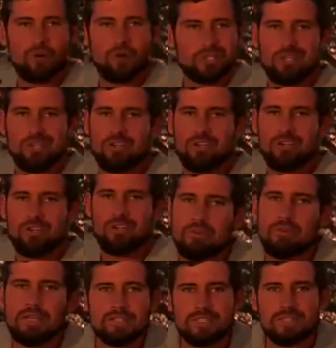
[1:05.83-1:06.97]
40 or
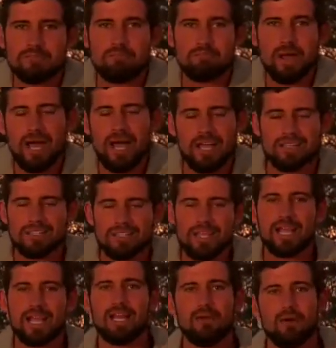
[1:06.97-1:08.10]
50 meters behind
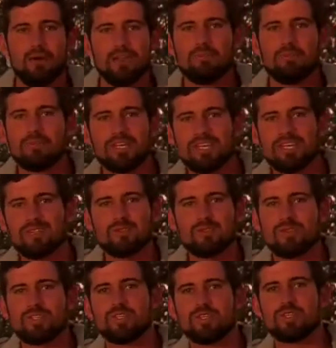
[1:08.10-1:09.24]
exactly where the
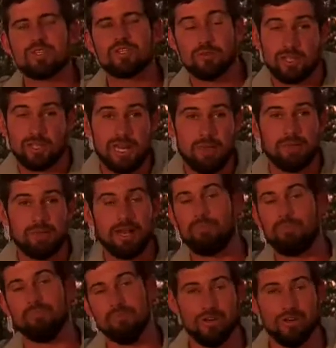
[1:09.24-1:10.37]
presenters were sitting, there was a leopard
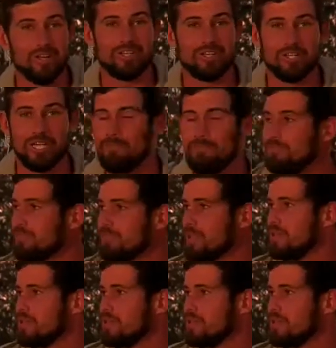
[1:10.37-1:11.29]
up a marula tree.